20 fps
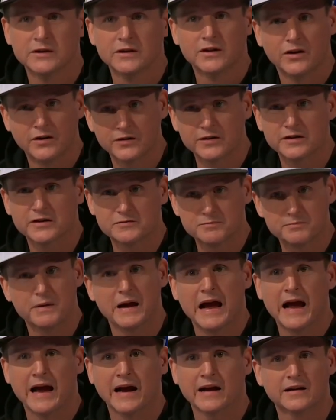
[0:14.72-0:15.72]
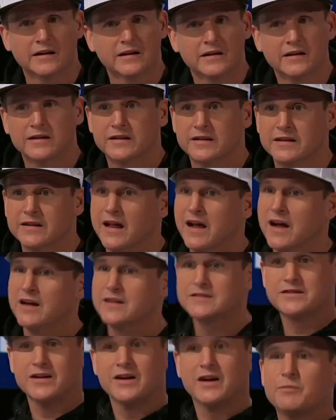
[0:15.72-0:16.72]
on its back. That is sad.
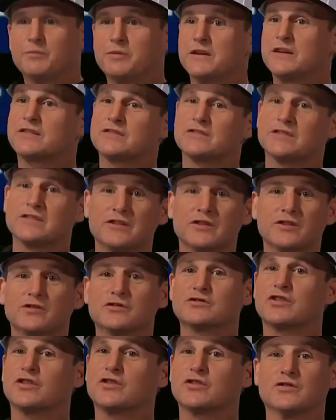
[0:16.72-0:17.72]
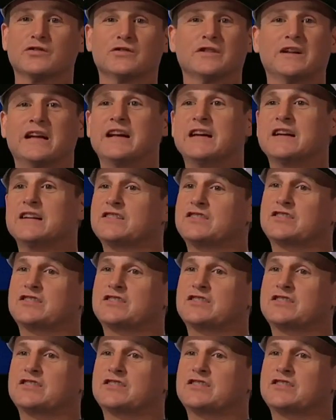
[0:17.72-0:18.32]
Locked up, and its little turtle Same legs. Same with, like,